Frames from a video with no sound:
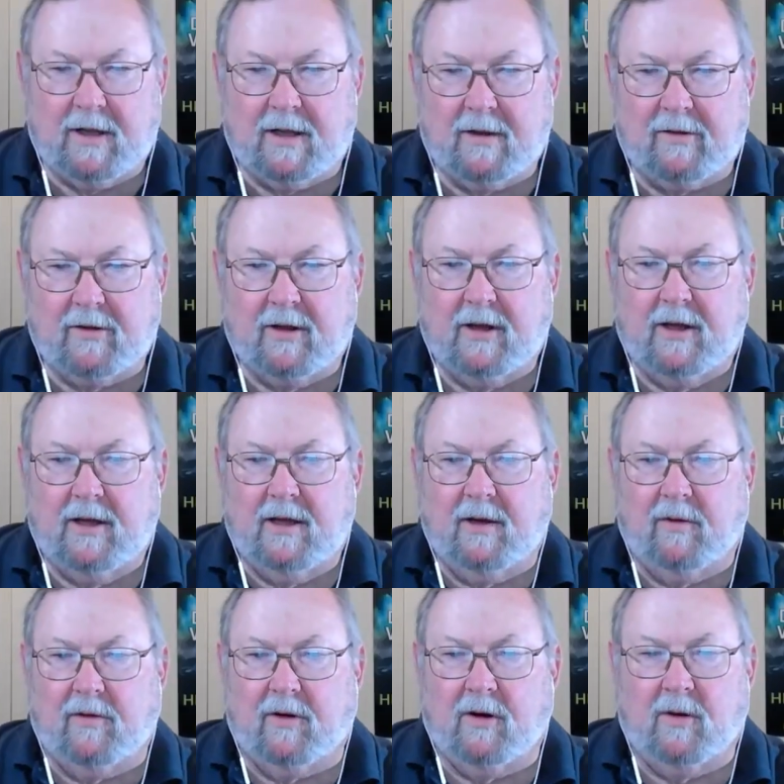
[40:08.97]
it was a
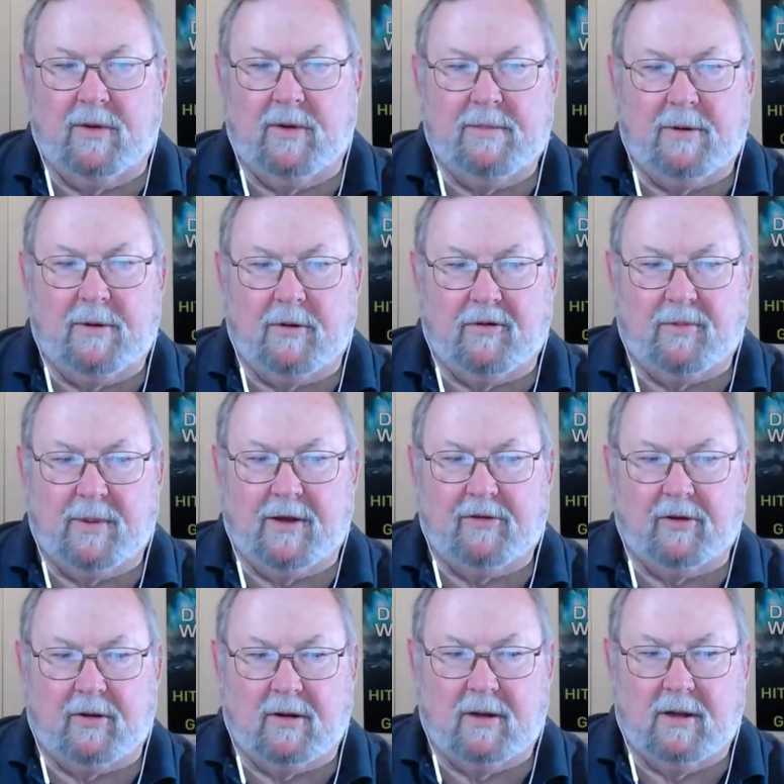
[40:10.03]
Home Depot
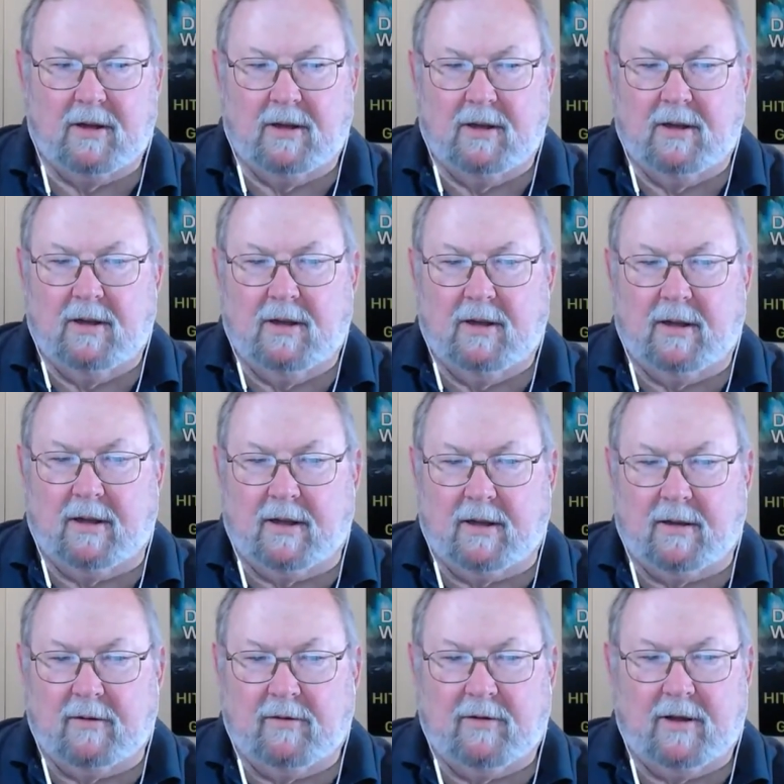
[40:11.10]
special uh,
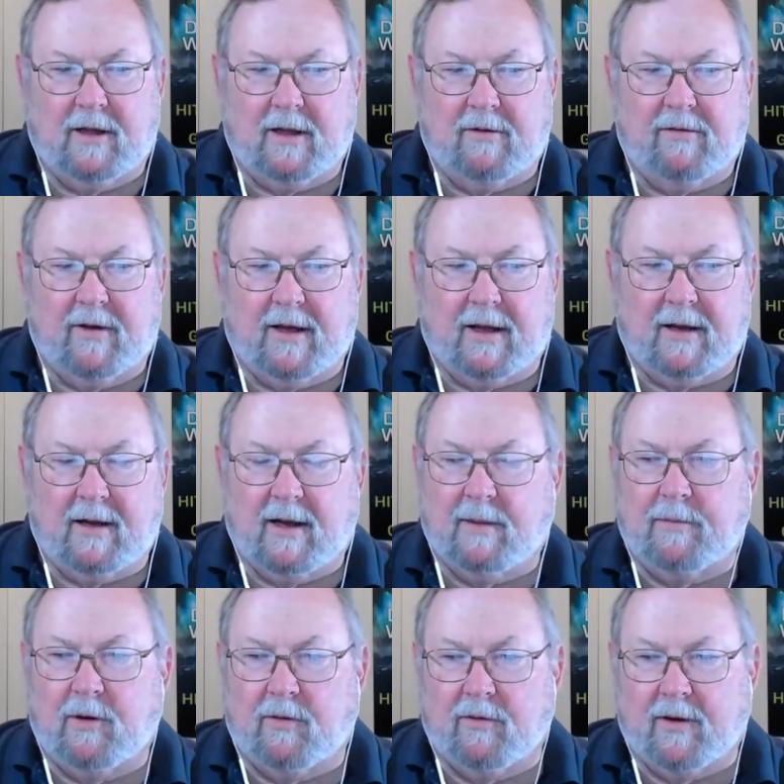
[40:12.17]
ceiling fan hummed
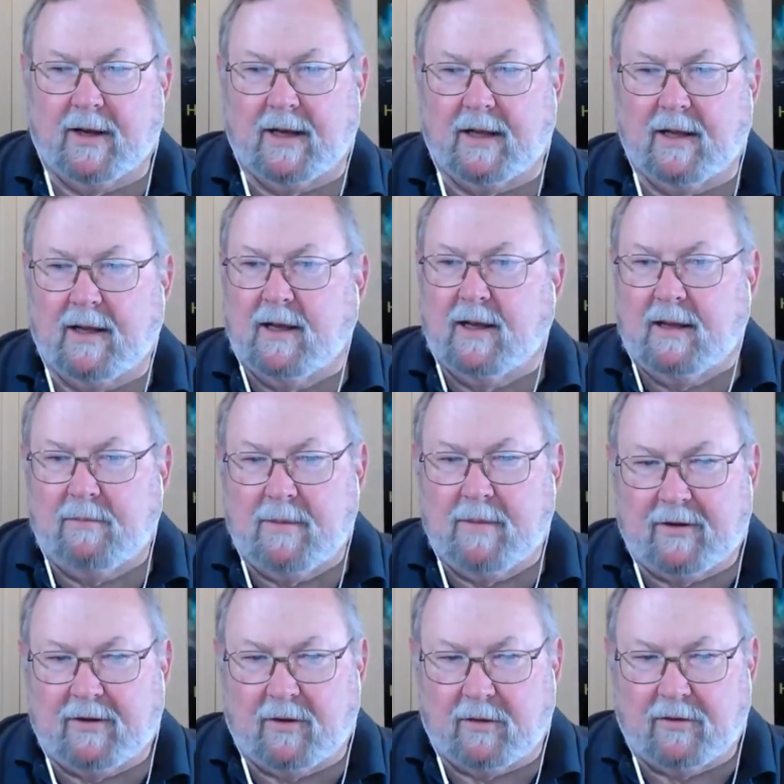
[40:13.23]
overhead. It makes
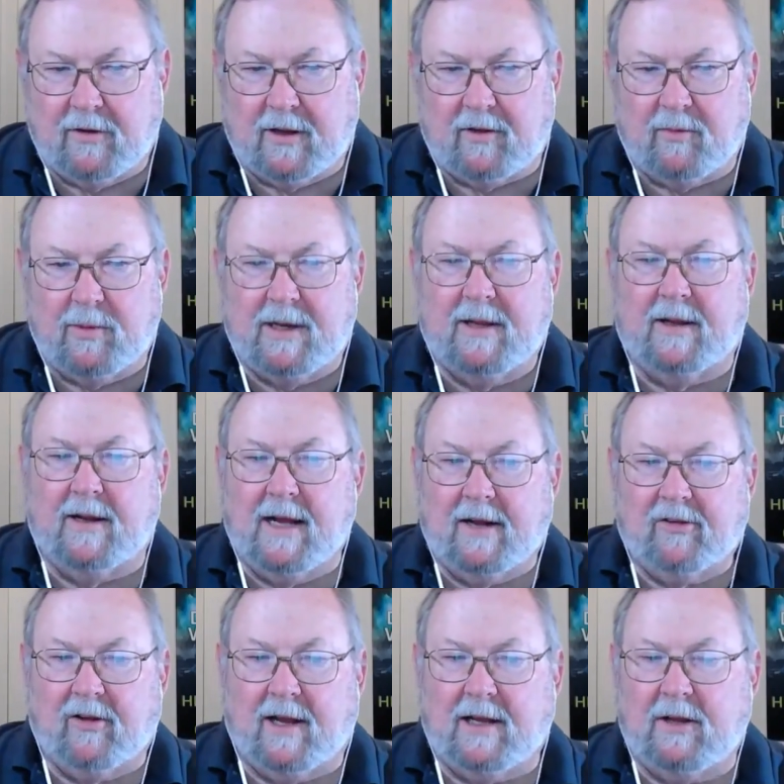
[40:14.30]
no sense. But in the next
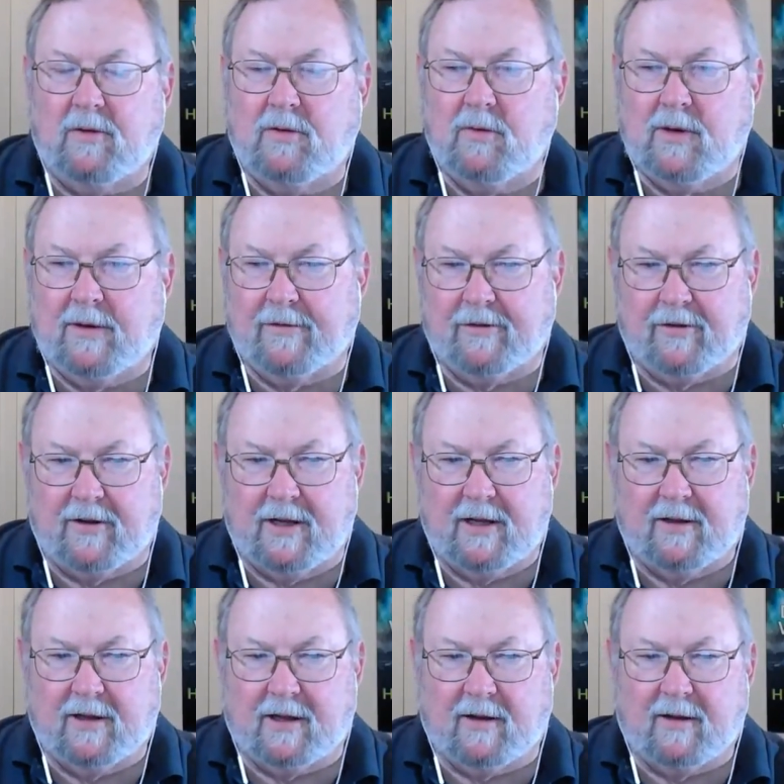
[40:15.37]
line, you do give us a
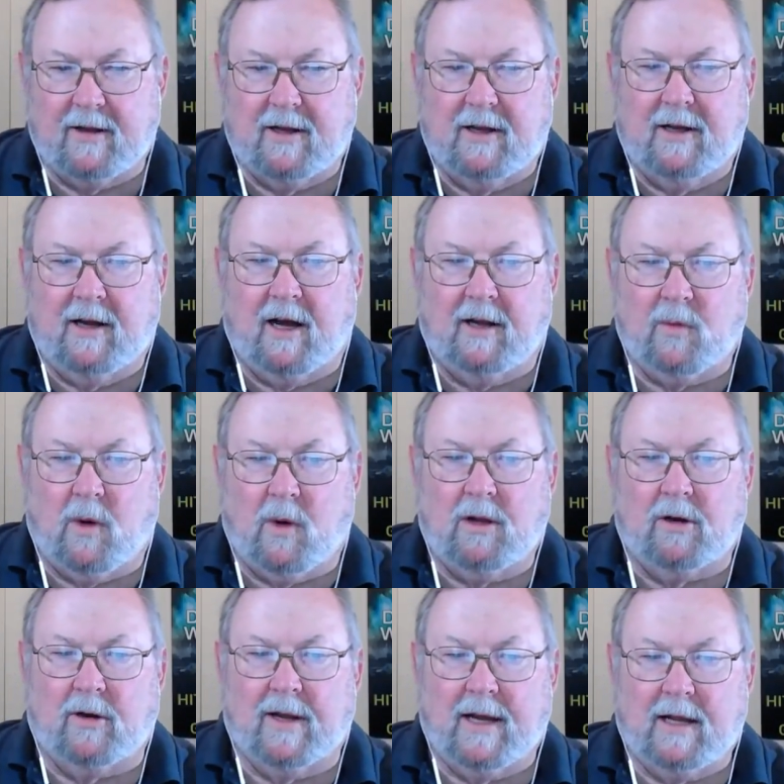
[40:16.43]
detail. On the wall, her
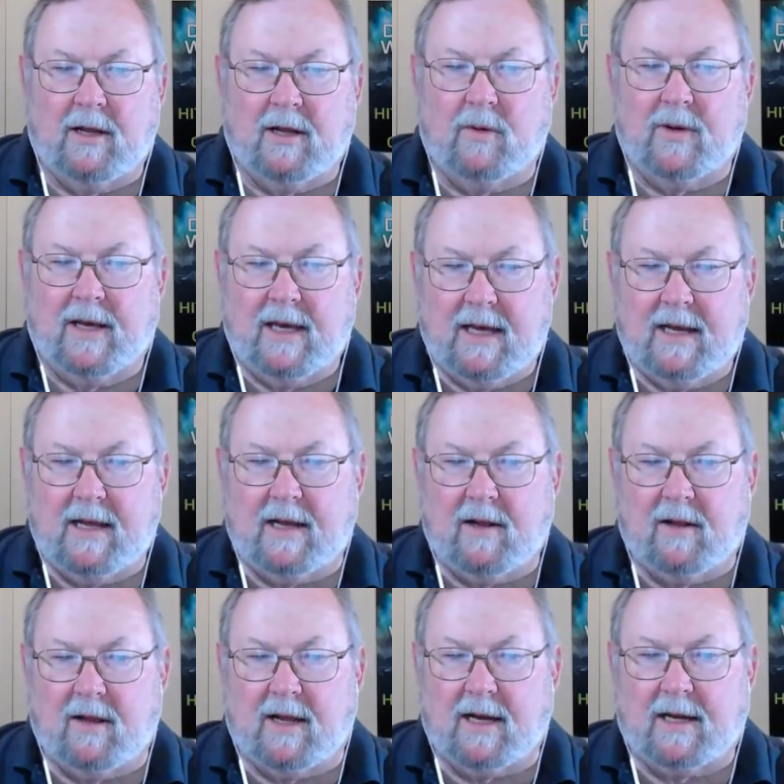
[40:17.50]
Hello Kitty
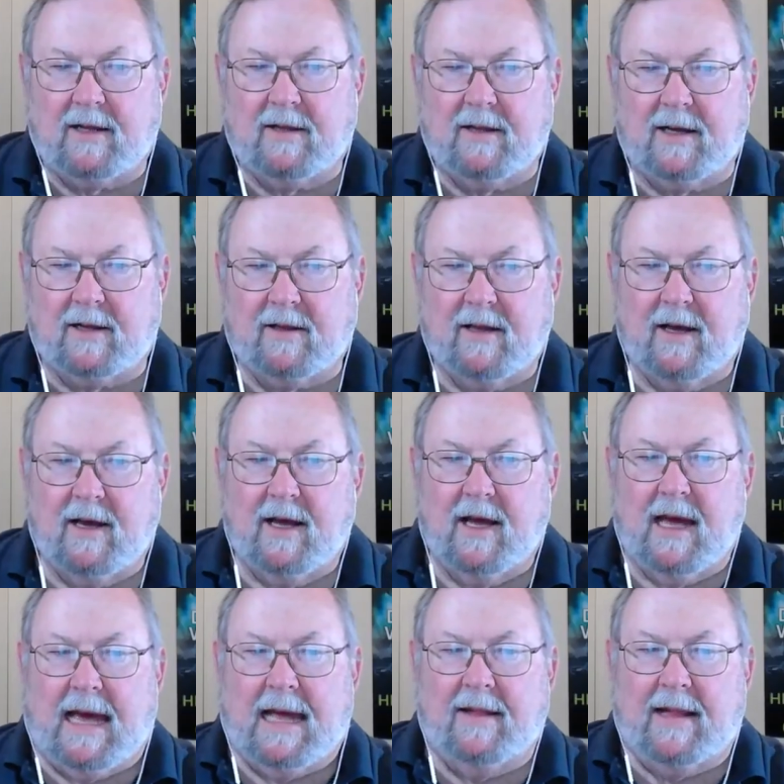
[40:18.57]
clock ticked,
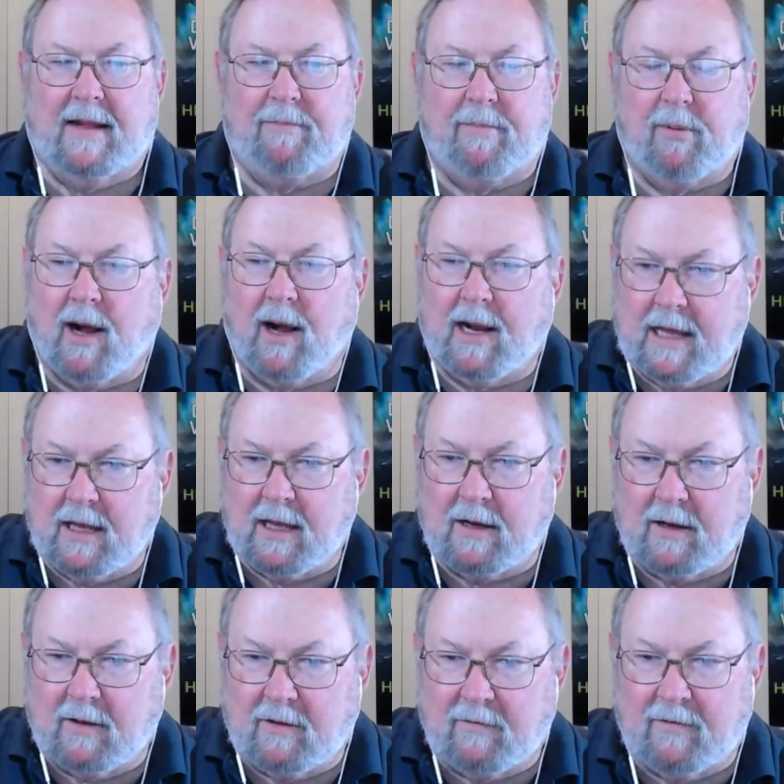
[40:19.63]
and that brought in
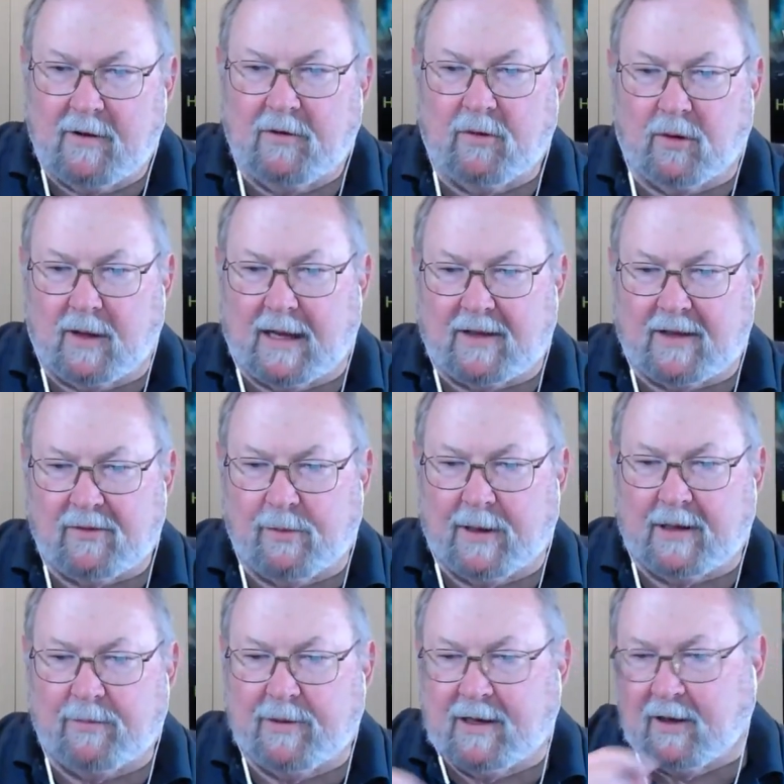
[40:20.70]
the visual aspect
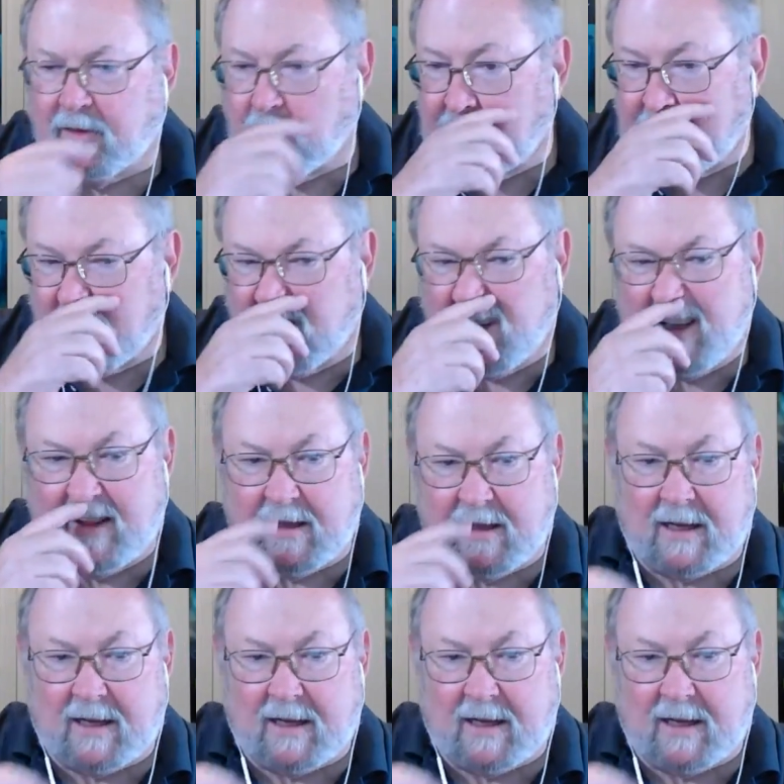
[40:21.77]
because we could see that.